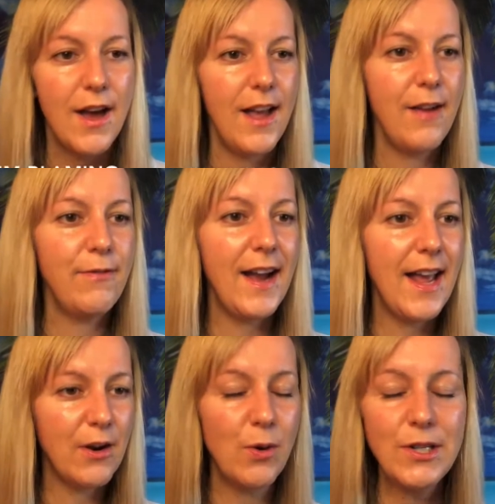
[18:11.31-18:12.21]
If I
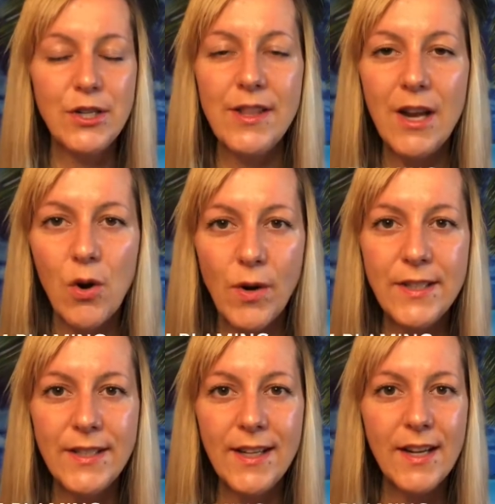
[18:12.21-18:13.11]
question the
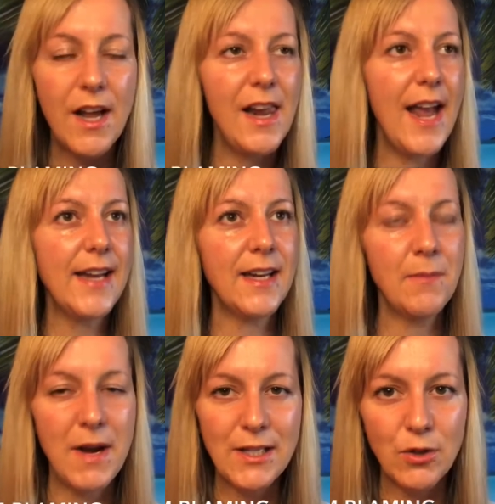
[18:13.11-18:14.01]
anointed, a lightning
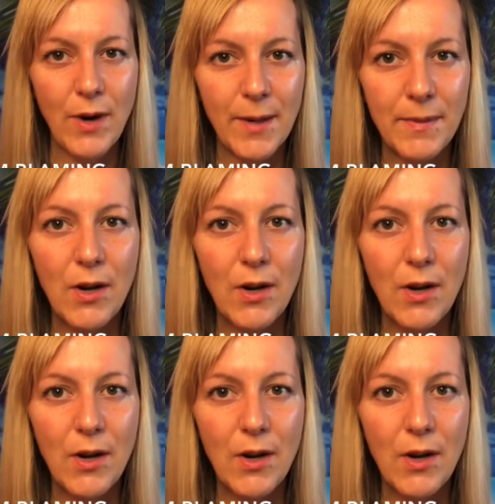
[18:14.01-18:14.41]
might strike me,